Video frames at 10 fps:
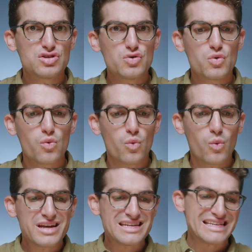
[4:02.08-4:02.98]
do
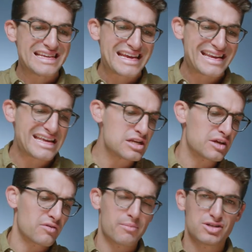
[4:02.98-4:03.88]
what you need, and you
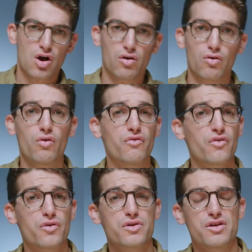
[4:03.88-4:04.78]
can grab a dongle
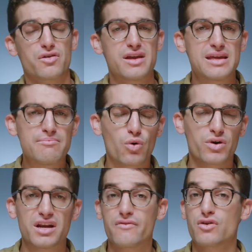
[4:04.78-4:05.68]
for your
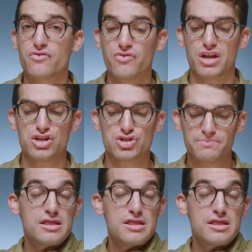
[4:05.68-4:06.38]
importing of your footage.